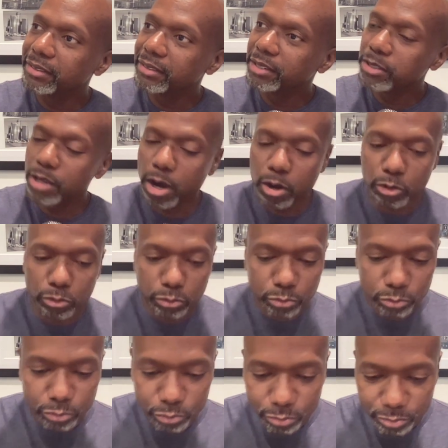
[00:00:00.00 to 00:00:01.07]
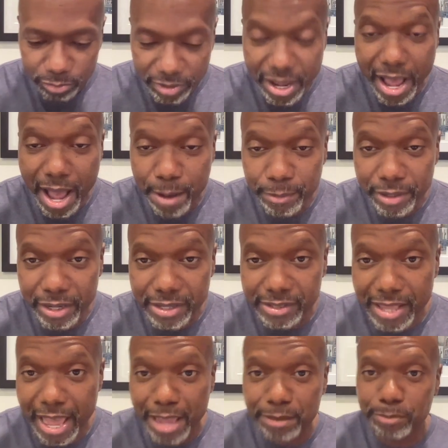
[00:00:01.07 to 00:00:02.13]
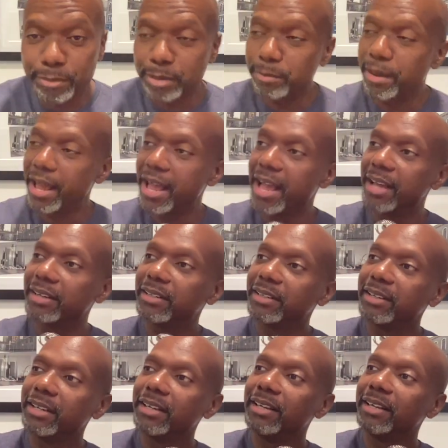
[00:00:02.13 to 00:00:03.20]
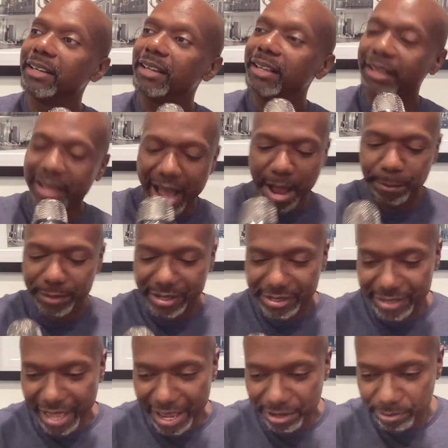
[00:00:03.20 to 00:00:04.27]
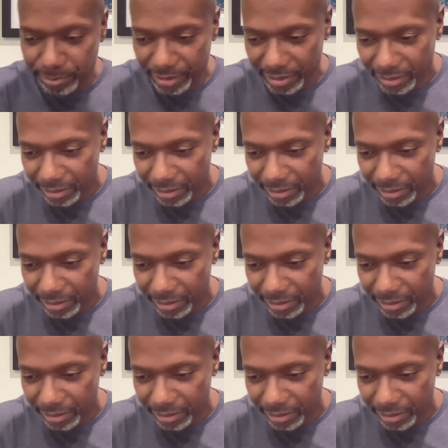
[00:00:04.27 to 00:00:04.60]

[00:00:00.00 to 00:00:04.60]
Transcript: So comedy saved me, man. Comedy saved me.